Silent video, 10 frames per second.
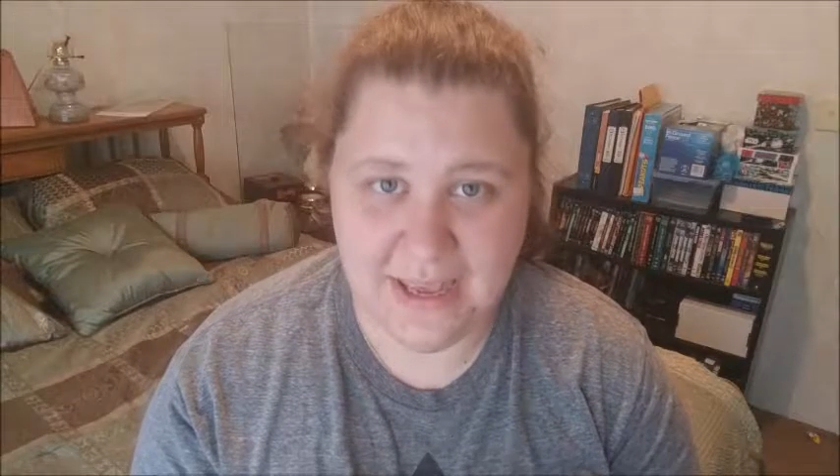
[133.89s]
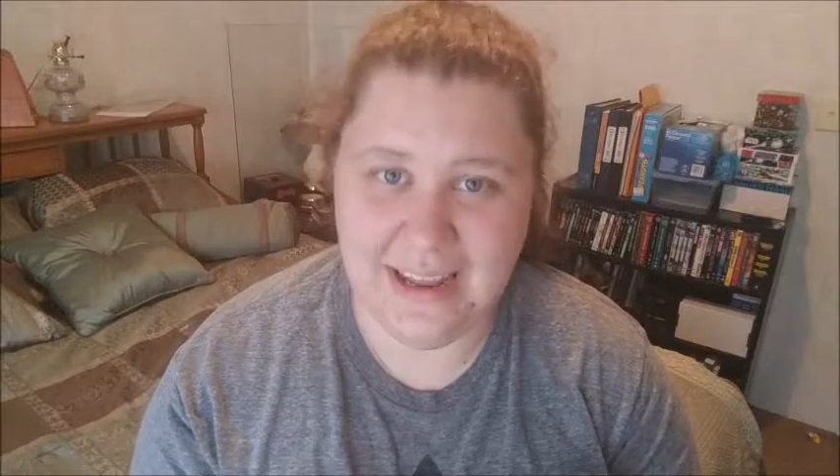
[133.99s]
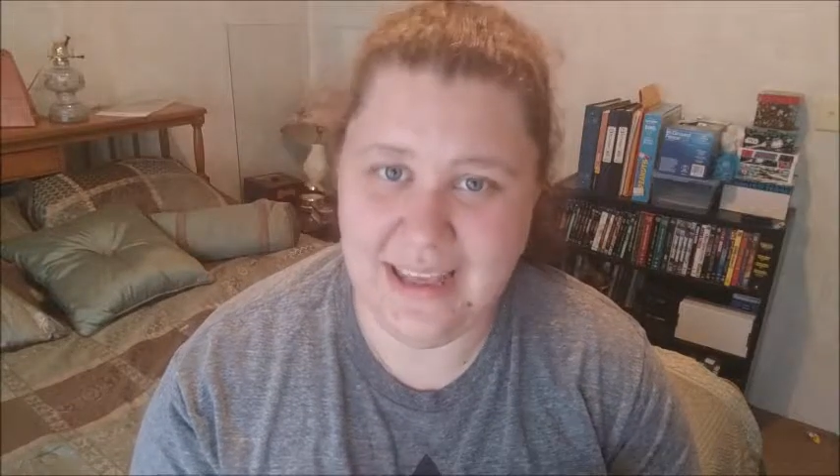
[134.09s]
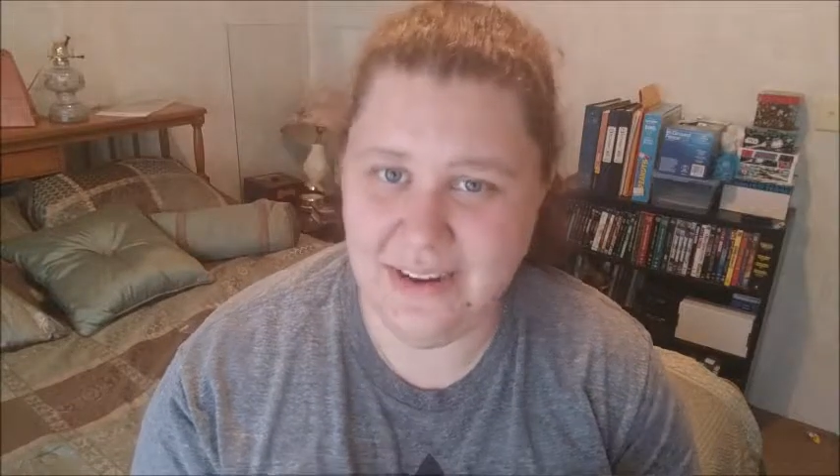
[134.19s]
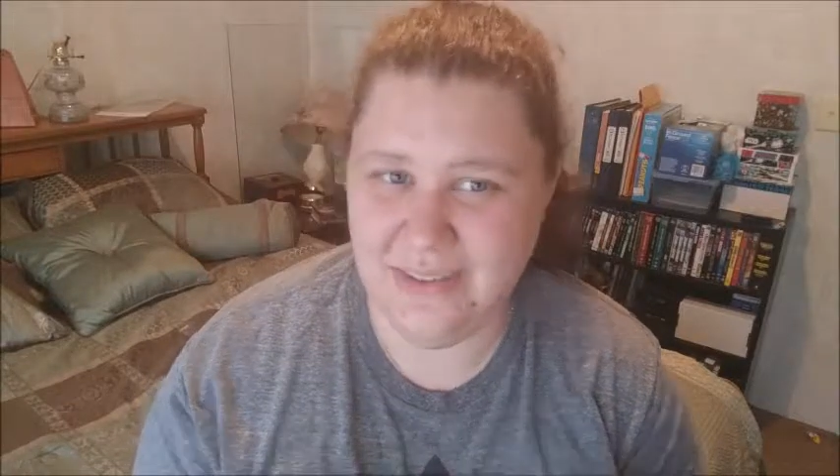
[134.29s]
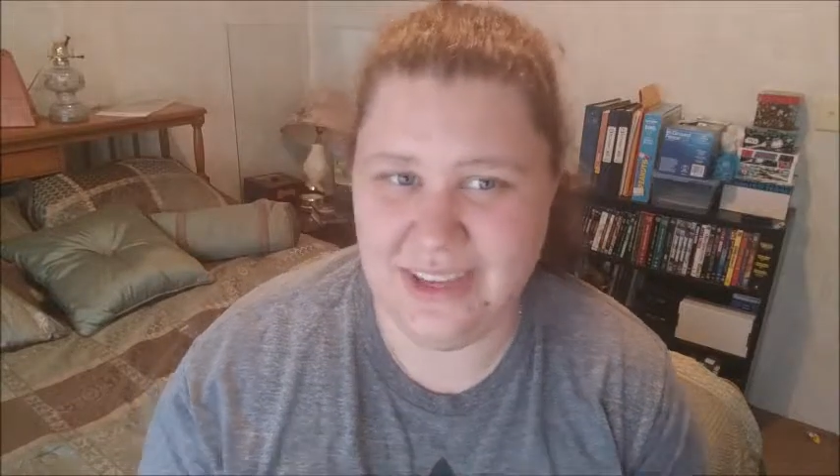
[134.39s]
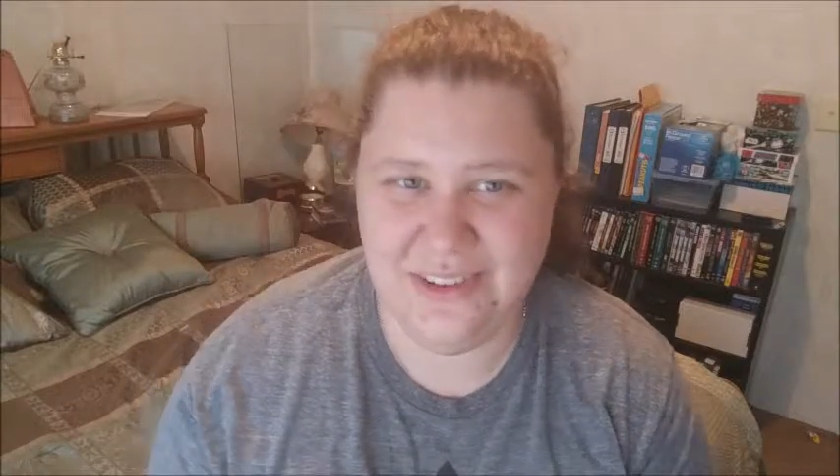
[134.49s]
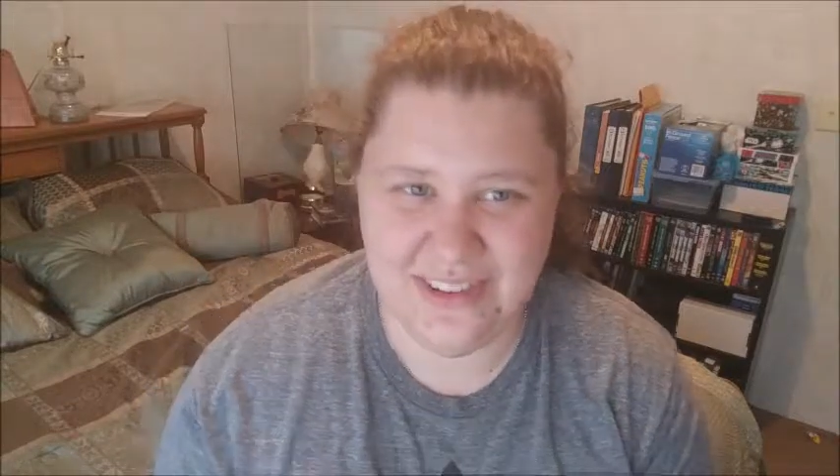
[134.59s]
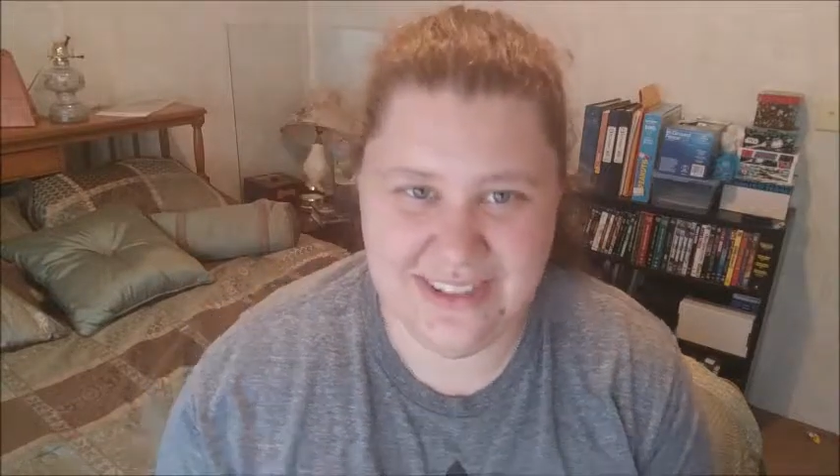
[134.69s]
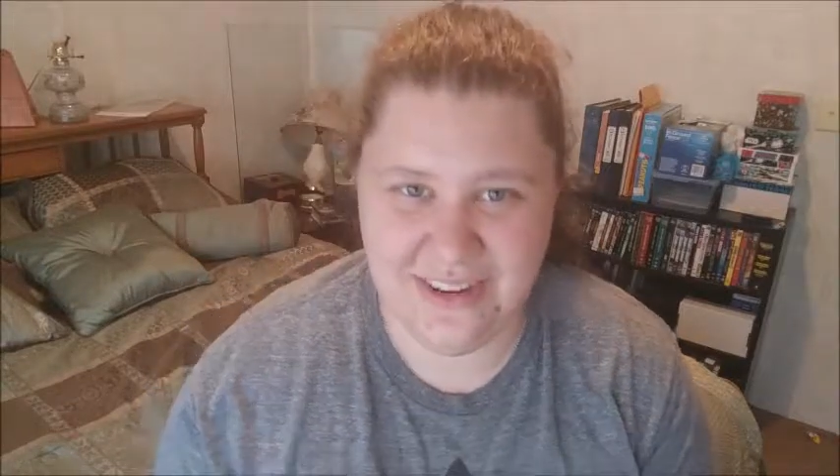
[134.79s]
I don't know, can you
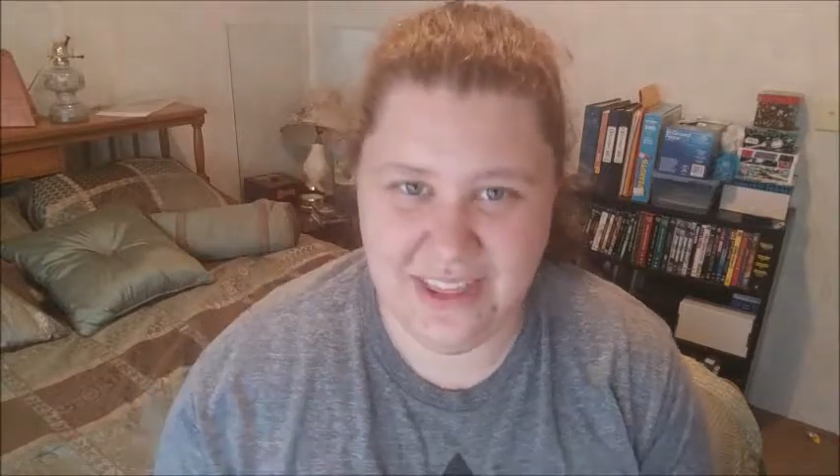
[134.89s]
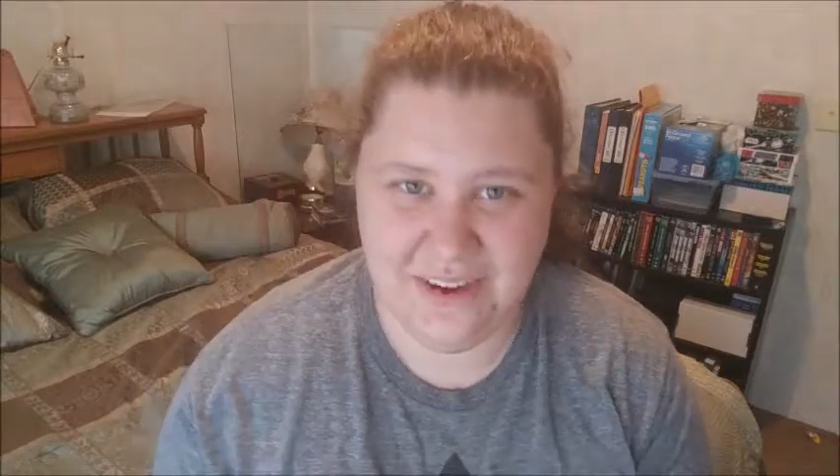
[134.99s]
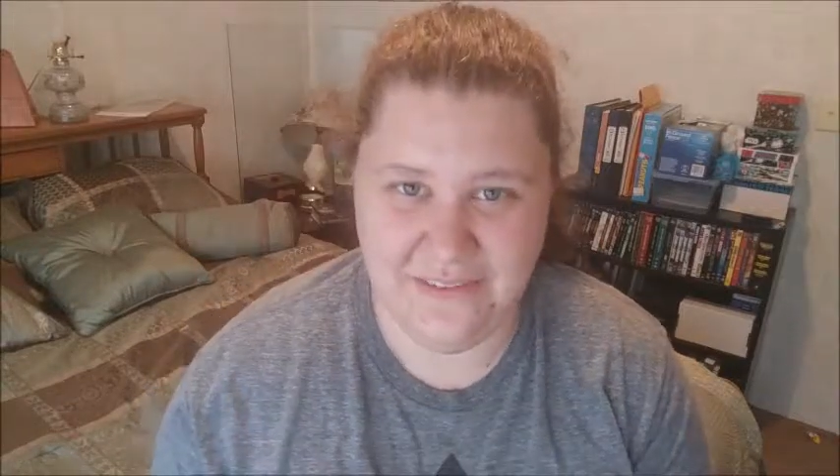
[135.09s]
consider that